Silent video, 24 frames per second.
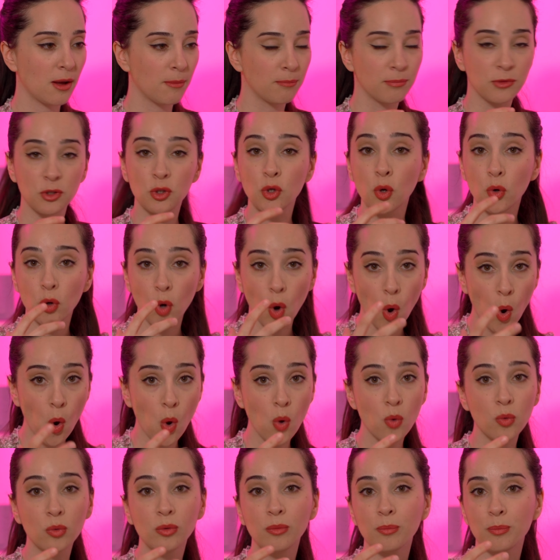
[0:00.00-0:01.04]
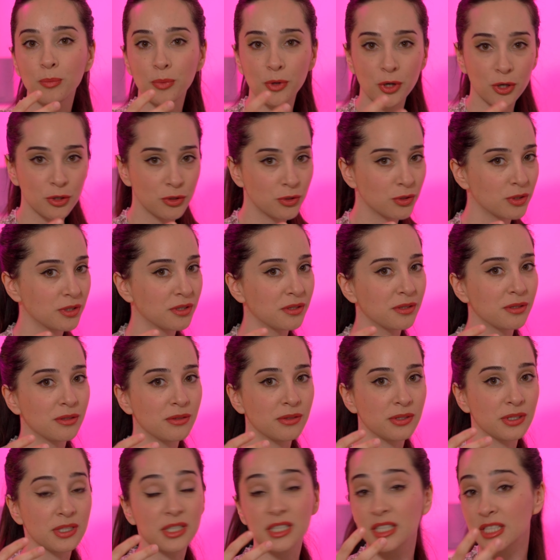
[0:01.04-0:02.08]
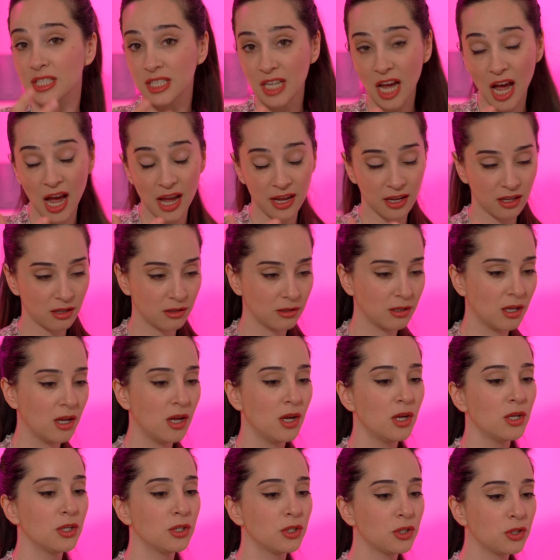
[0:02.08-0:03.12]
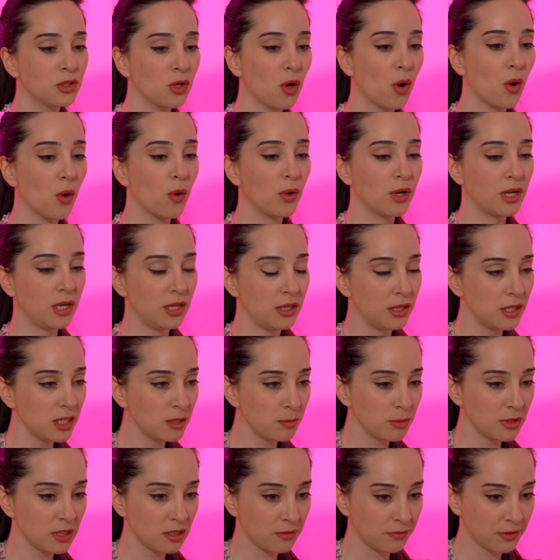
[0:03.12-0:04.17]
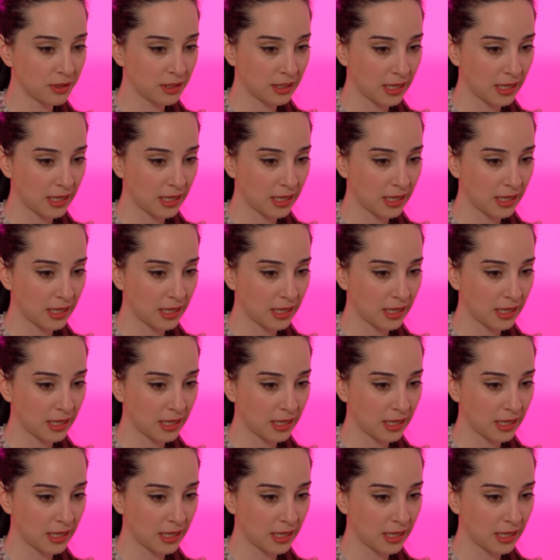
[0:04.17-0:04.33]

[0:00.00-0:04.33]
your own personal style. So in this specific